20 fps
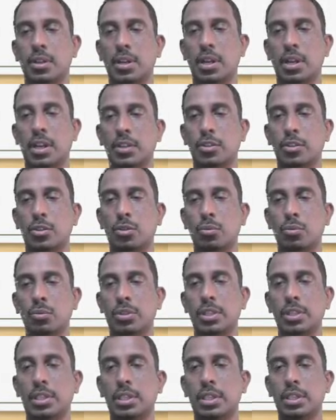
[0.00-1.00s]
and through
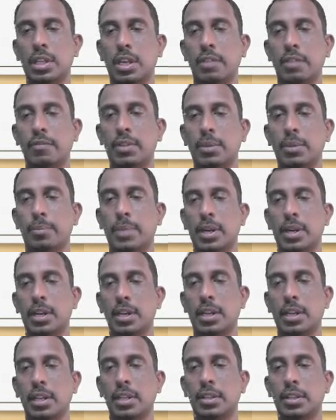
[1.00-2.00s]
this AV
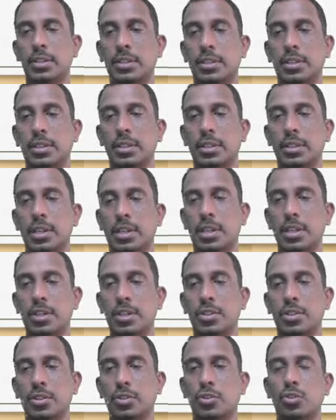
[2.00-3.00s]
bundles it
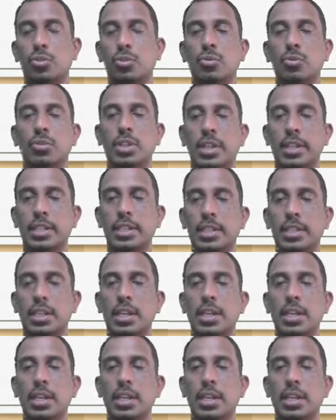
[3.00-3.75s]
reaches to, that is,